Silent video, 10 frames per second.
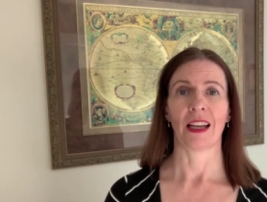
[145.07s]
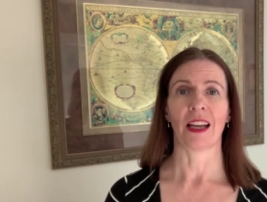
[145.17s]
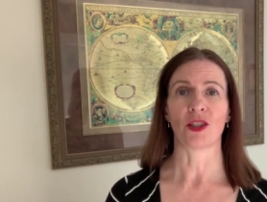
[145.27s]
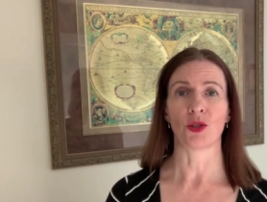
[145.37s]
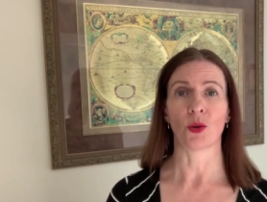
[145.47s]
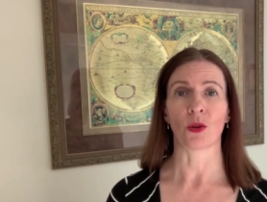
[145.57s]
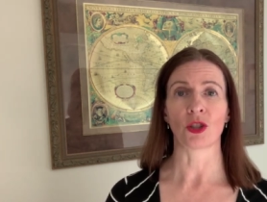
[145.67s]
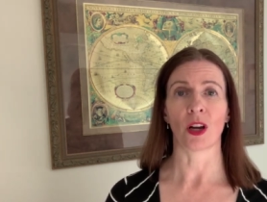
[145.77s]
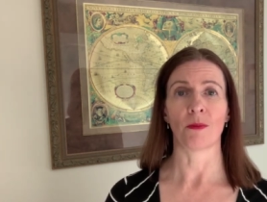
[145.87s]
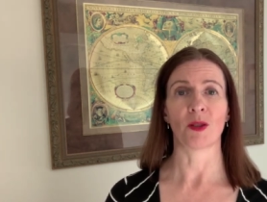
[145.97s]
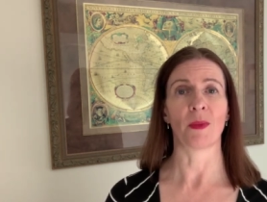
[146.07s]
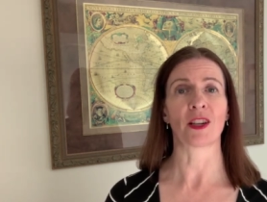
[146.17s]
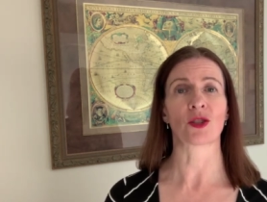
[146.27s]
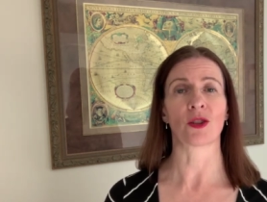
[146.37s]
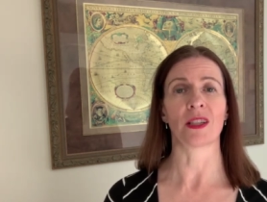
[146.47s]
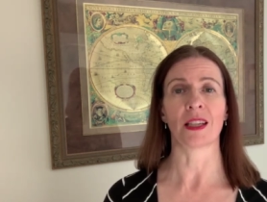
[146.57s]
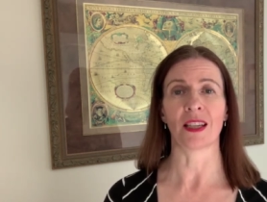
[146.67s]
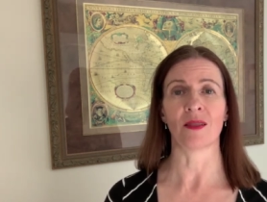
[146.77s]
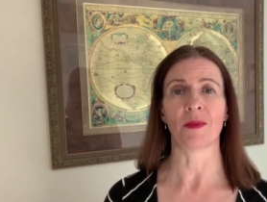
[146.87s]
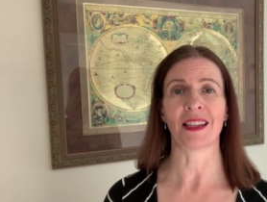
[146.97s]
It's your job to make sure the
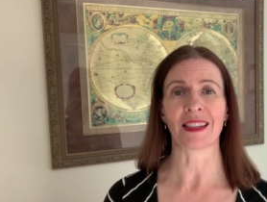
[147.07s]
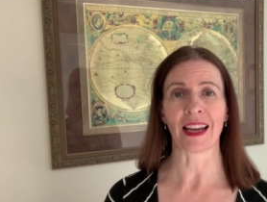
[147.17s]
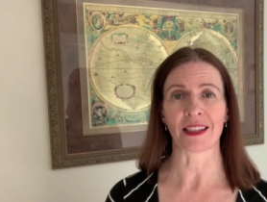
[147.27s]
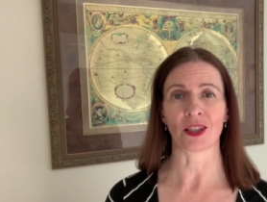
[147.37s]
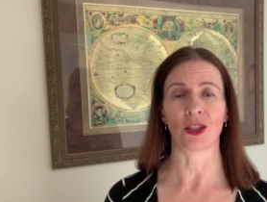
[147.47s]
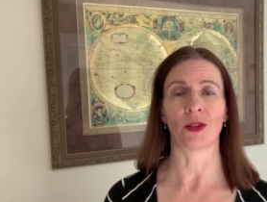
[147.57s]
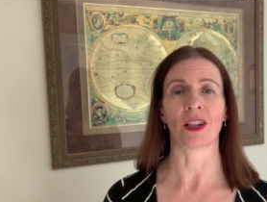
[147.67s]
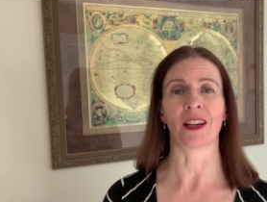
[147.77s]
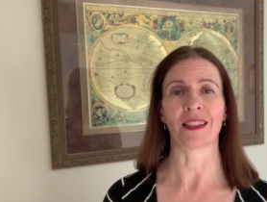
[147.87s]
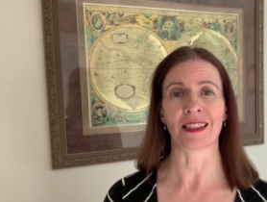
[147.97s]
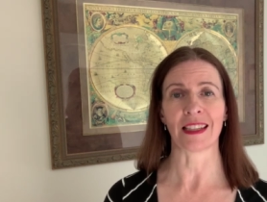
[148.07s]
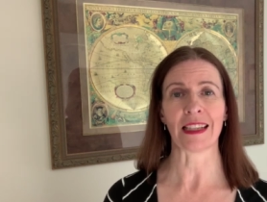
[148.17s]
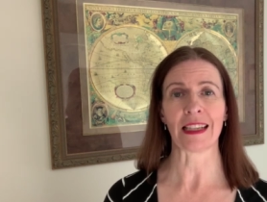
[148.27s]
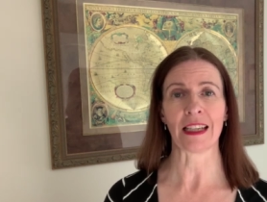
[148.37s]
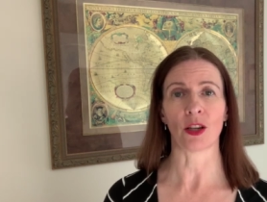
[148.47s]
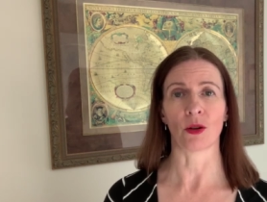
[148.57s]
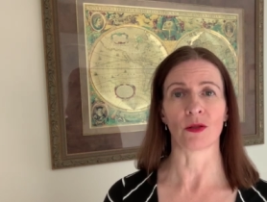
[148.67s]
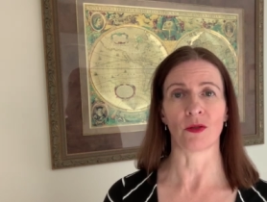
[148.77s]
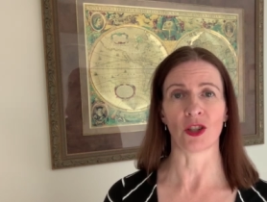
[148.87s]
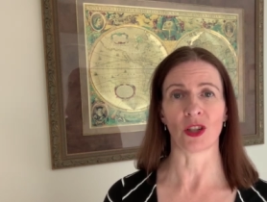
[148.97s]
team is executing on the
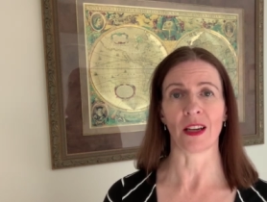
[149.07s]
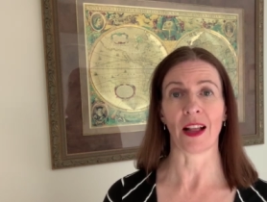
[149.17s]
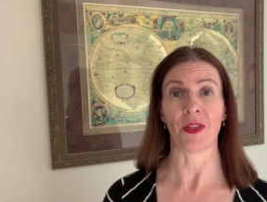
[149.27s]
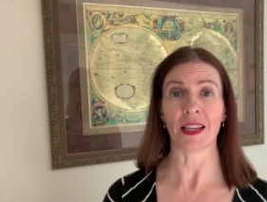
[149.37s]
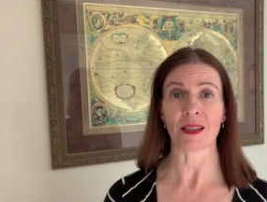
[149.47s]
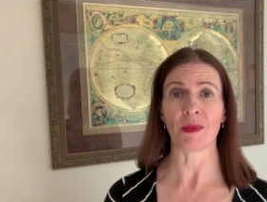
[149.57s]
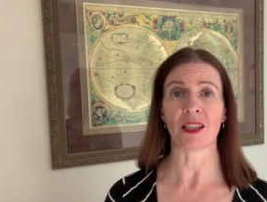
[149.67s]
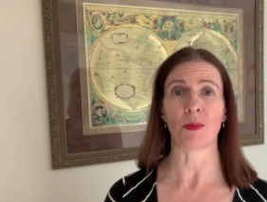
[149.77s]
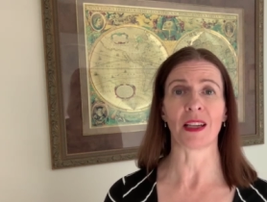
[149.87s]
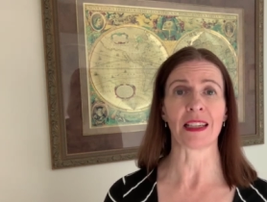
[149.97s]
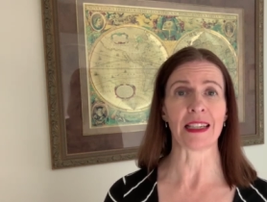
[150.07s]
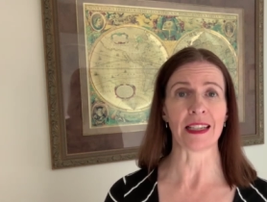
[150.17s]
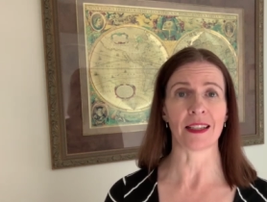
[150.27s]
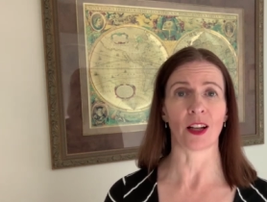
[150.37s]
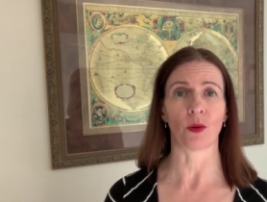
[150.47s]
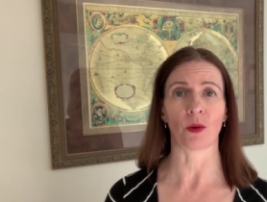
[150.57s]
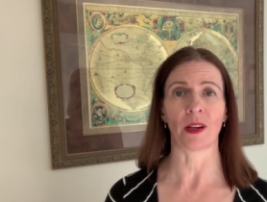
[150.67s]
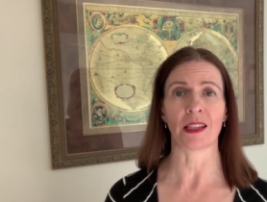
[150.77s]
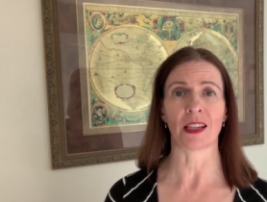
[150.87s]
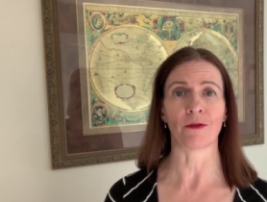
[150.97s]
CEO's vision, and this means being
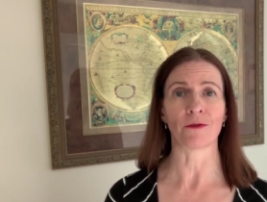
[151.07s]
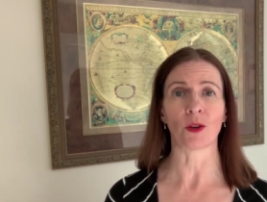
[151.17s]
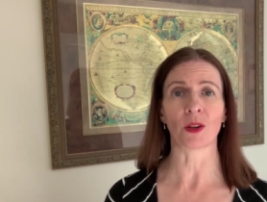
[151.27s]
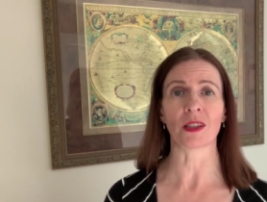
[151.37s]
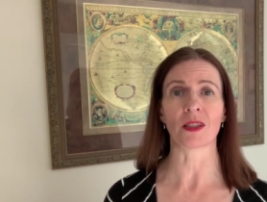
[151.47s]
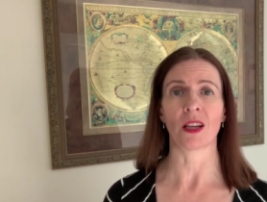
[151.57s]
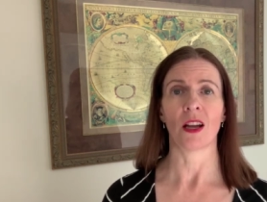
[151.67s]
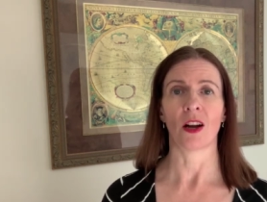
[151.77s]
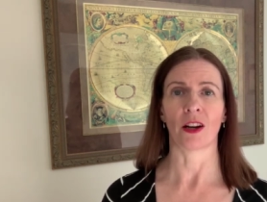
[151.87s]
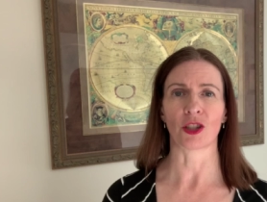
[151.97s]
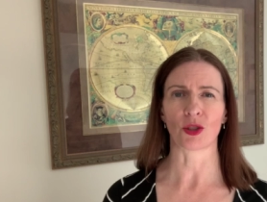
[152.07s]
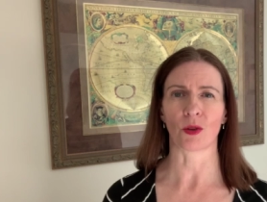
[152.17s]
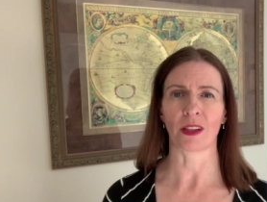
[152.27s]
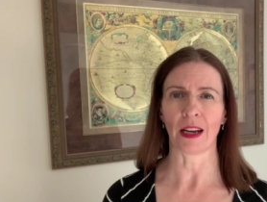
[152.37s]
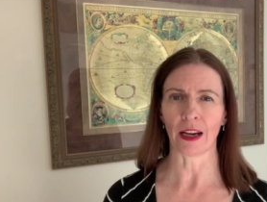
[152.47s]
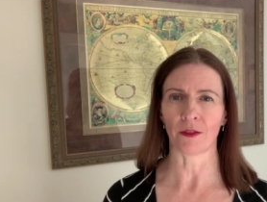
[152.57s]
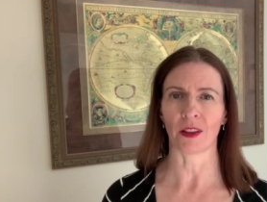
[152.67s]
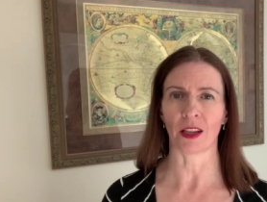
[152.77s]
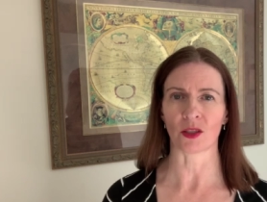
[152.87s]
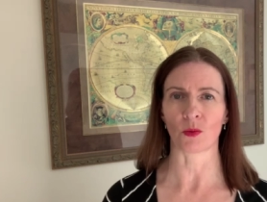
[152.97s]
detail-oriented and focused on ensuring that
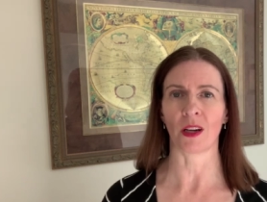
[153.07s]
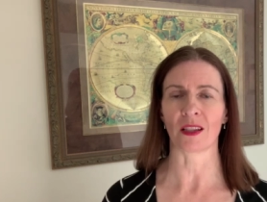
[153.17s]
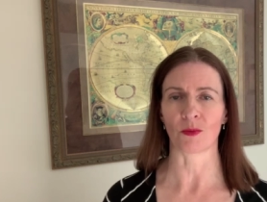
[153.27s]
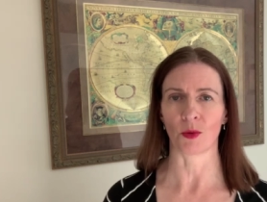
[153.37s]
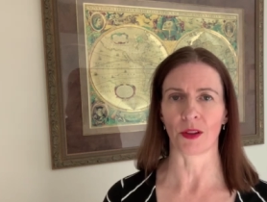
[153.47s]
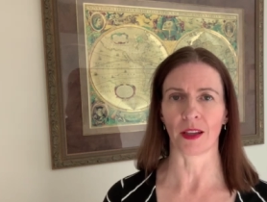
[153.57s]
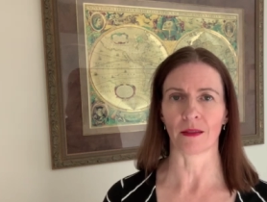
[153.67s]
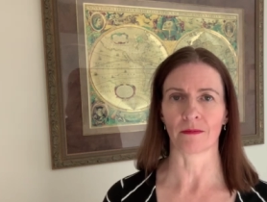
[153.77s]
everything is running smoothly.